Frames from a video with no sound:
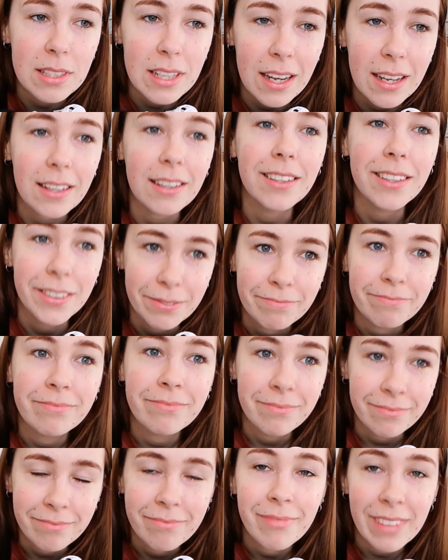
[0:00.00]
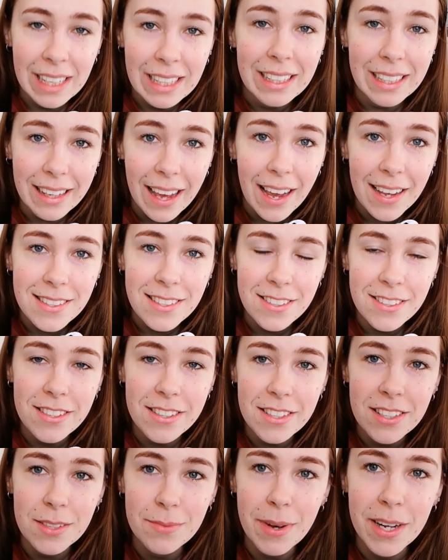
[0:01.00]
like, yes,
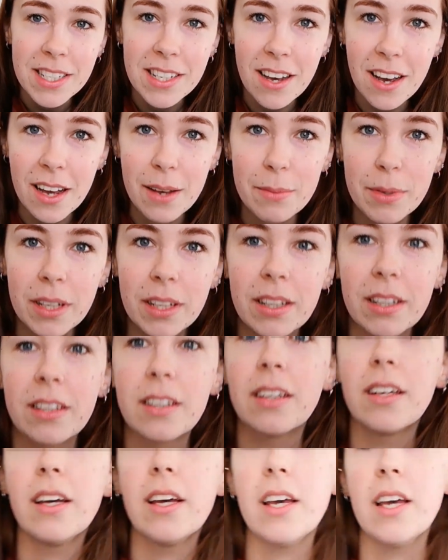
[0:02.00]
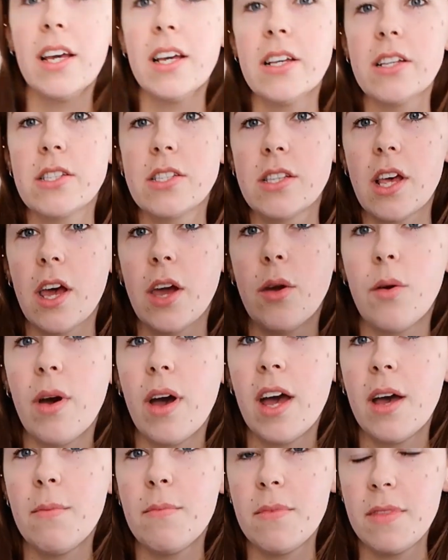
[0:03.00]
this is my time. So
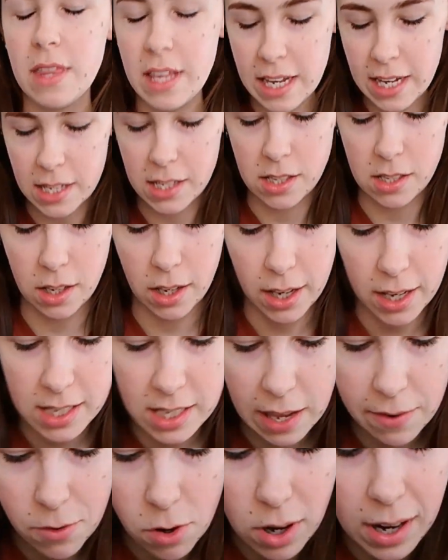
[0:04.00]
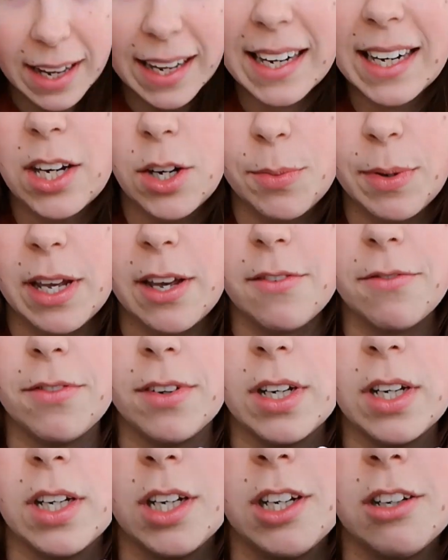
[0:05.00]
these, because they've got like a little bit of
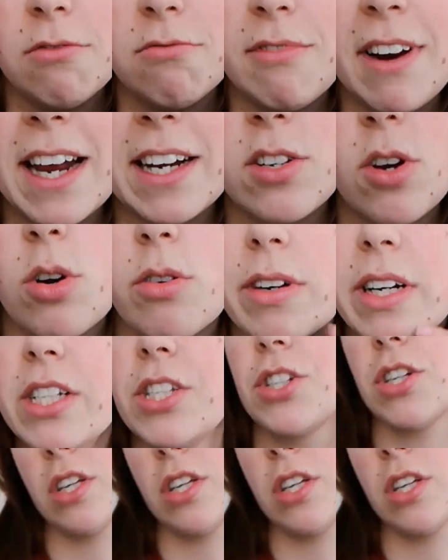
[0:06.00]
red orange